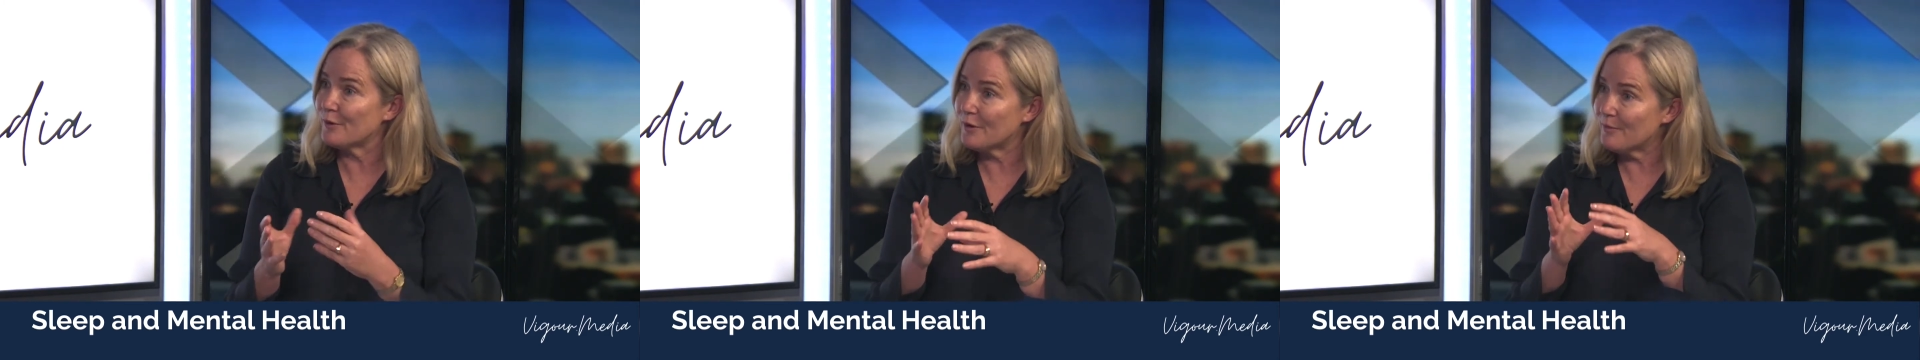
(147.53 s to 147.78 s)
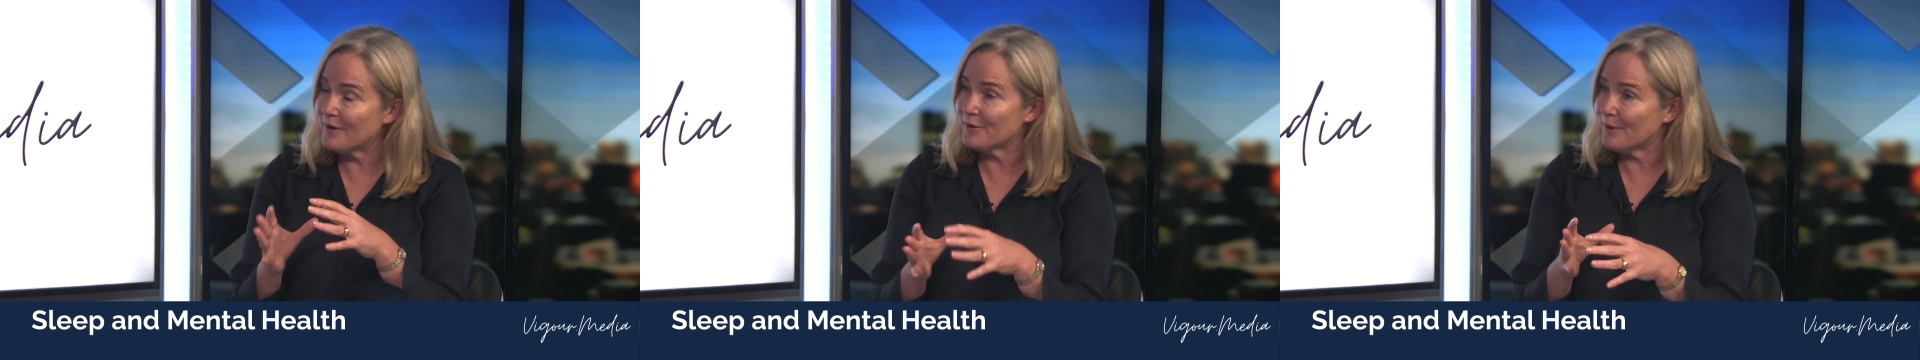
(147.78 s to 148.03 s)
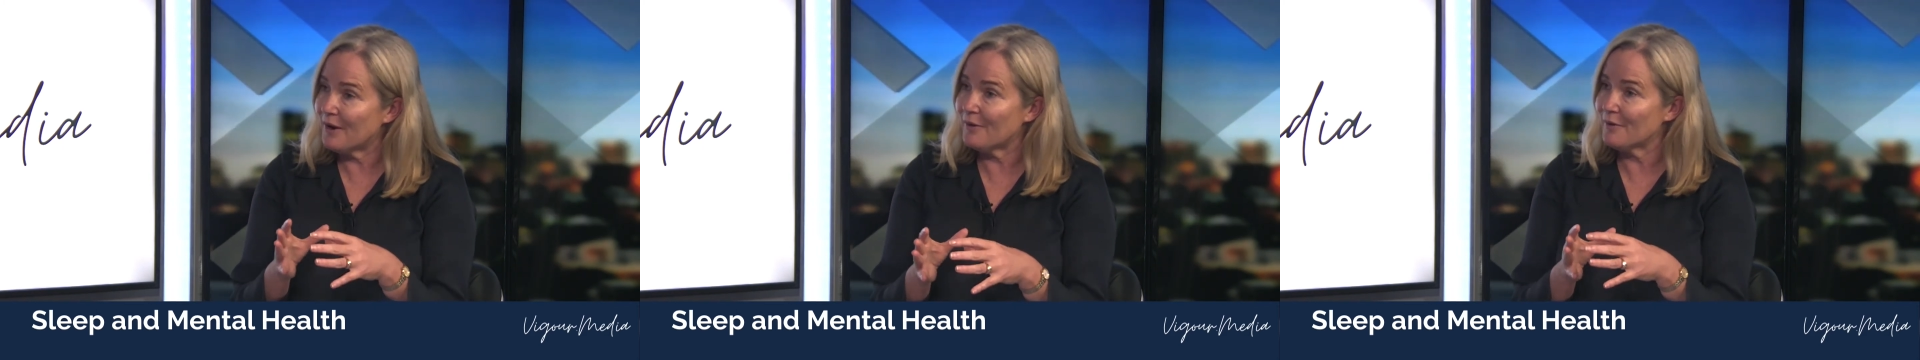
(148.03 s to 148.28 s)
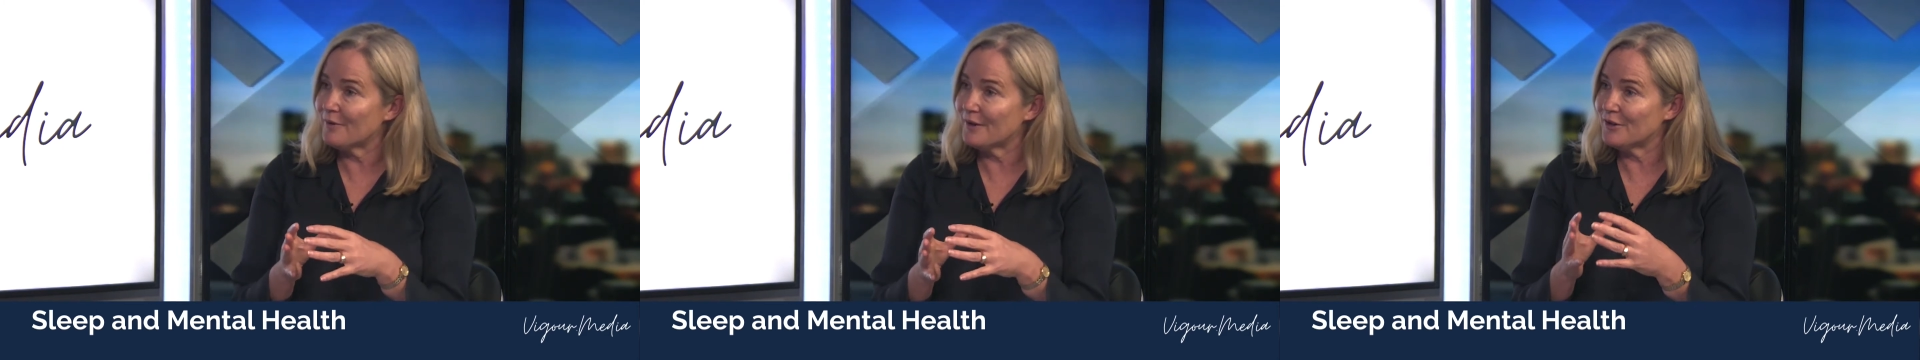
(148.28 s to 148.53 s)
the mental
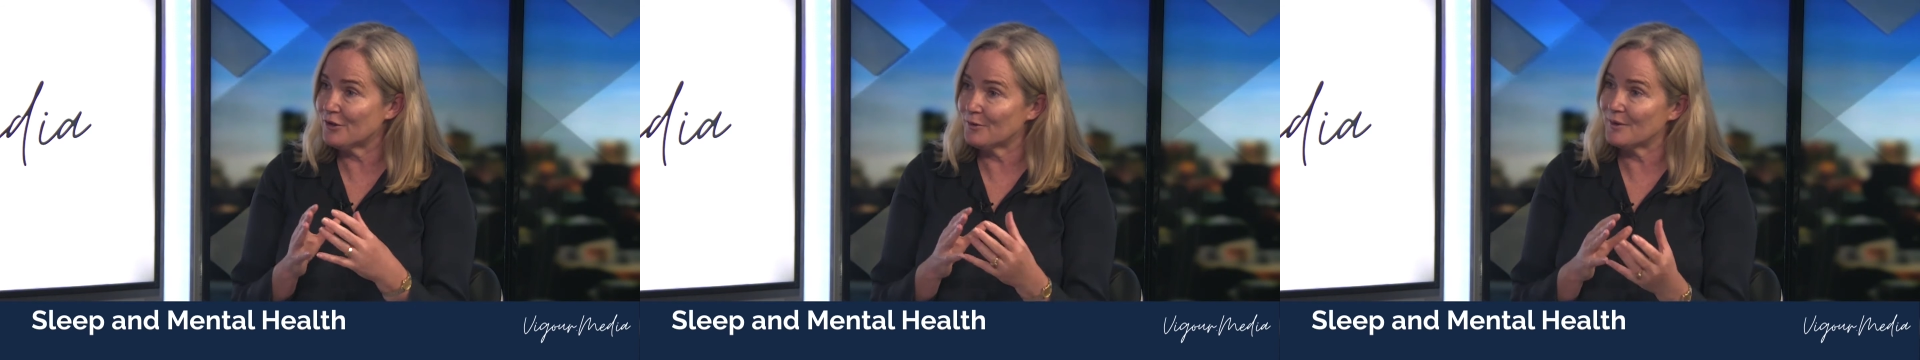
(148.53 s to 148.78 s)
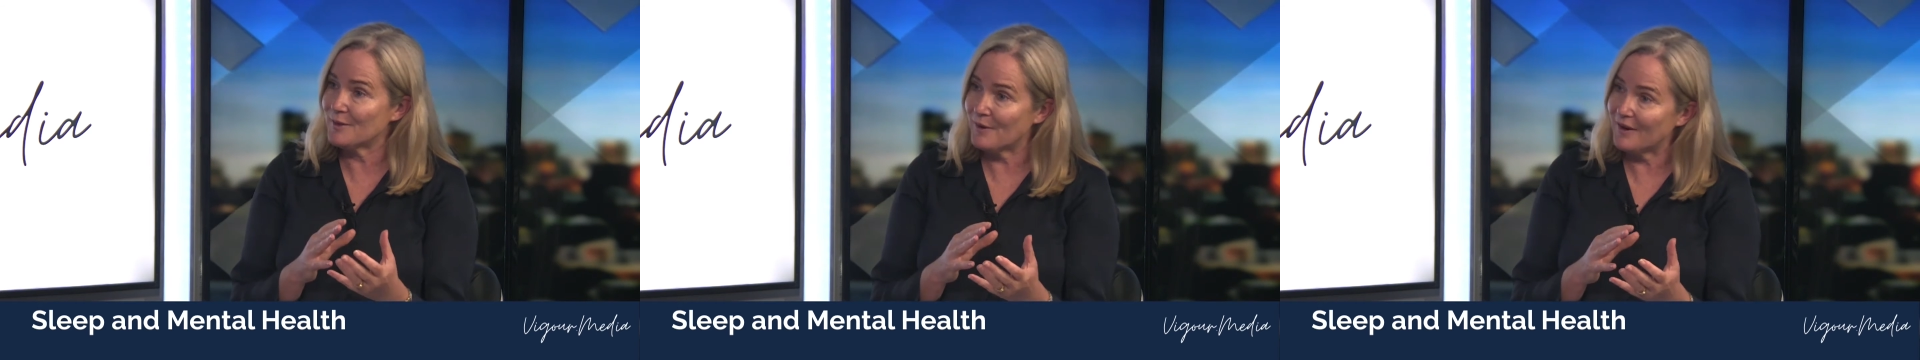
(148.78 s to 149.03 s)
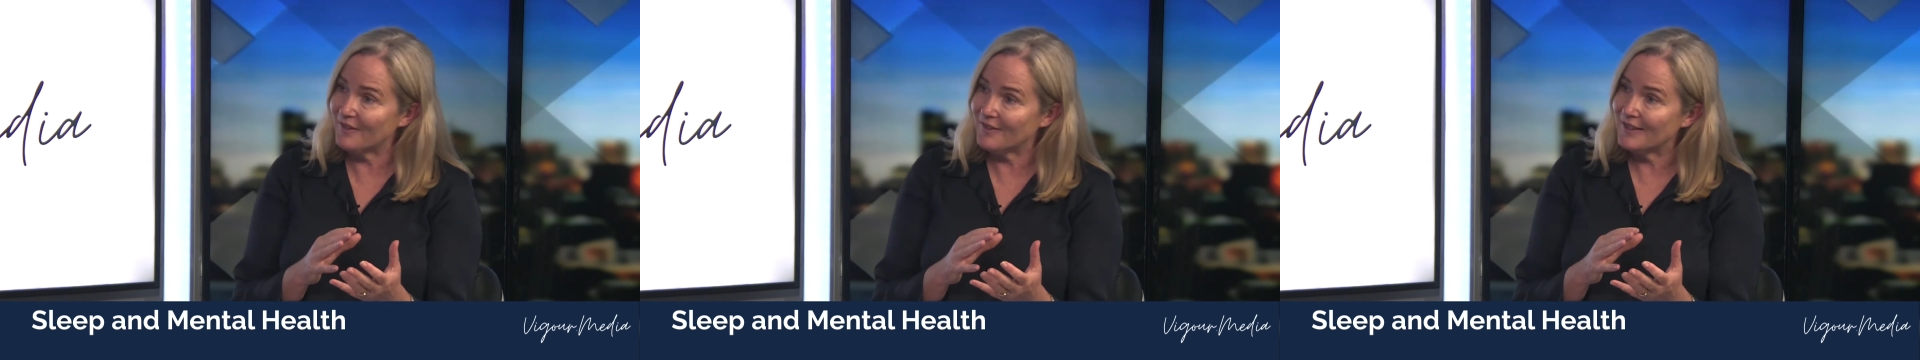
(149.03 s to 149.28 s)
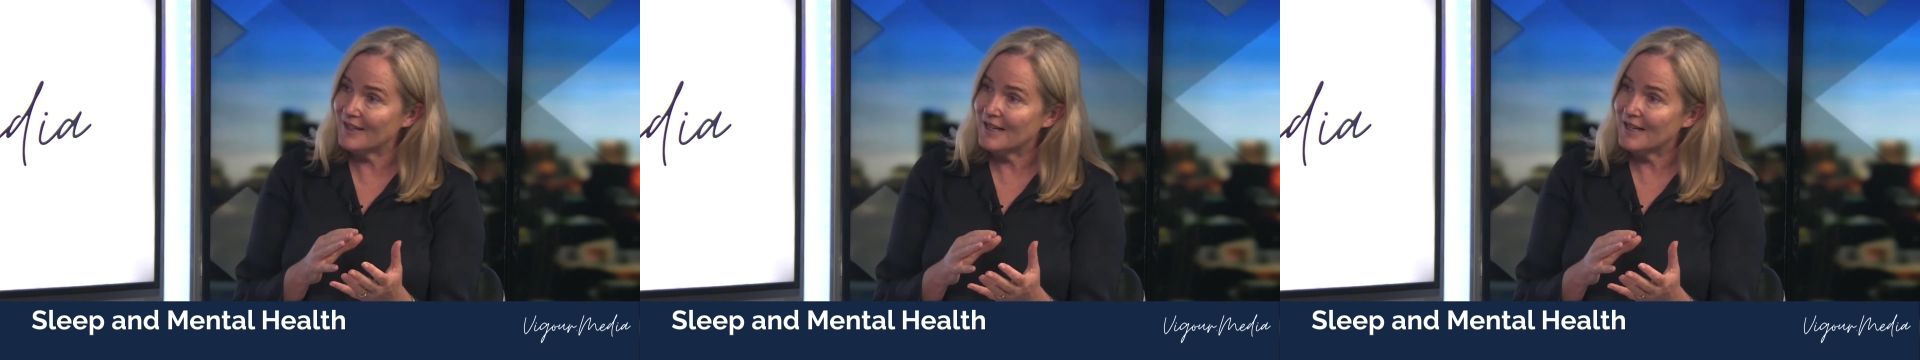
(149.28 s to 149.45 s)
health issue as well.